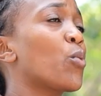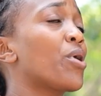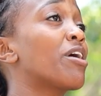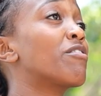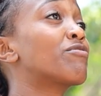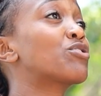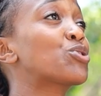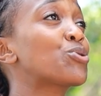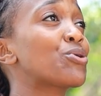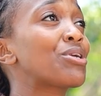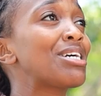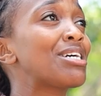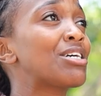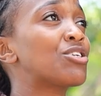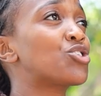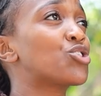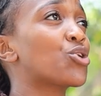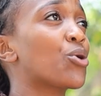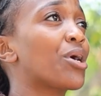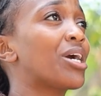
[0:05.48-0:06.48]
We have truly
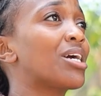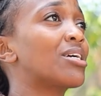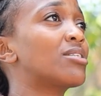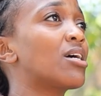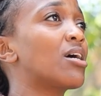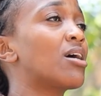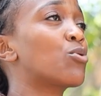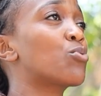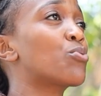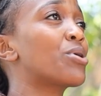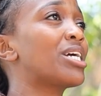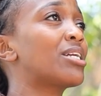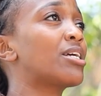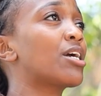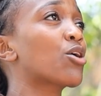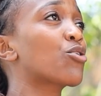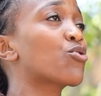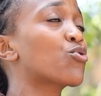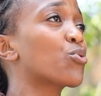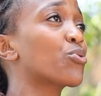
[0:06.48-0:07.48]
enjoyed
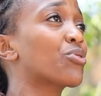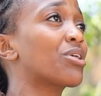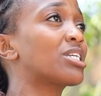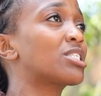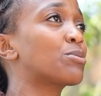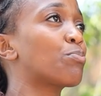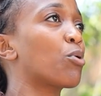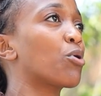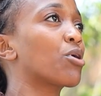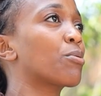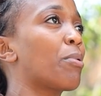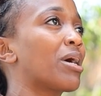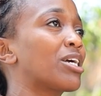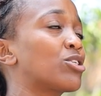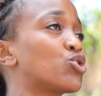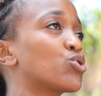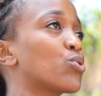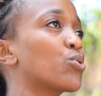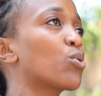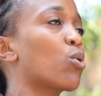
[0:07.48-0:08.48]
reading through this book by
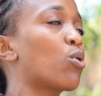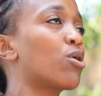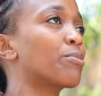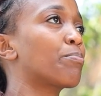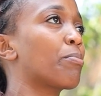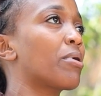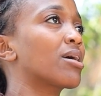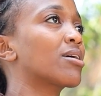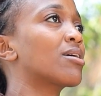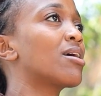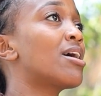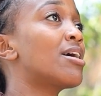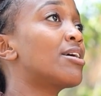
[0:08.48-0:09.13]
John Ortberg